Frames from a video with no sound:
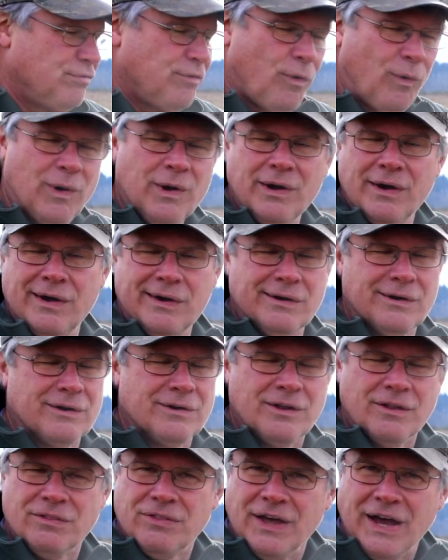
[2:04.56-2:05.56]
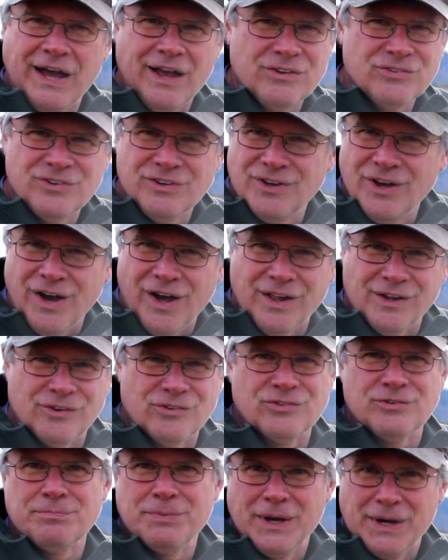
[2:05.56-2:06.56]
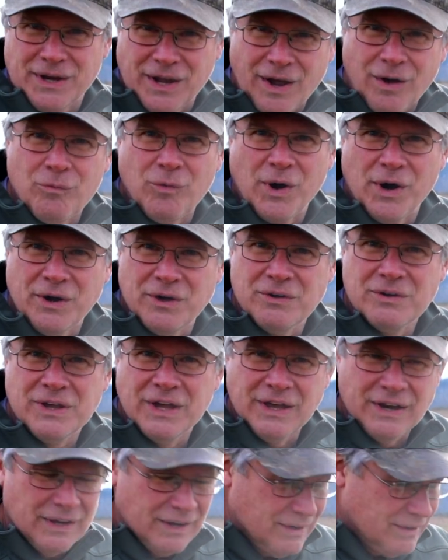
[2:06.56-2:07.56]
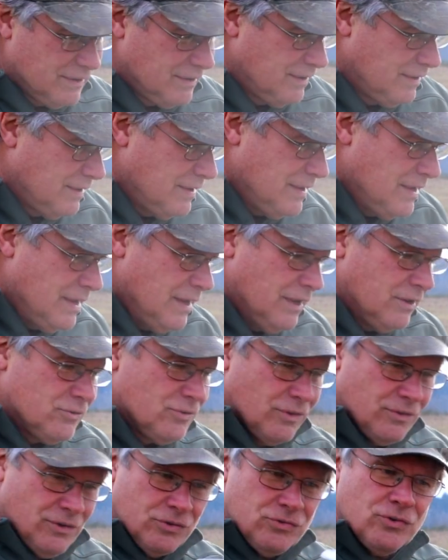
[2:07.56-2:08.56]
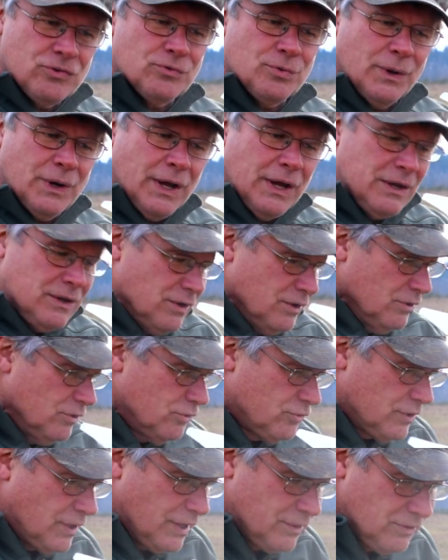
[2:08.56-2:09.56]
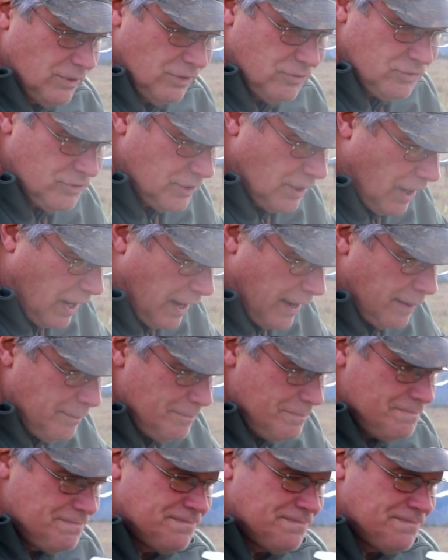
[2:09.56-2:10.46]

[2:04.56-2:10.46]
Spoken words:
$400 and $1,000 depending on where you get it. So this is what I use at this time,